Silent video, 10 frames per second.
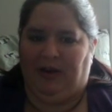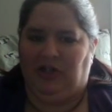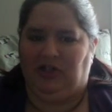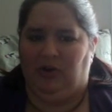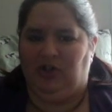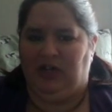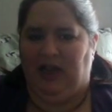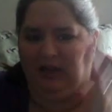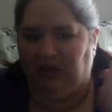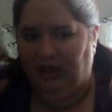I just know she
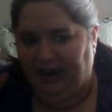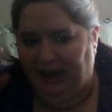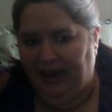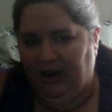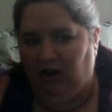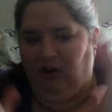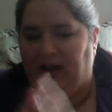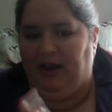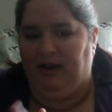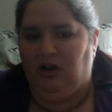had a lot of hair,
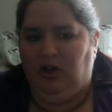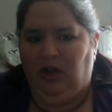and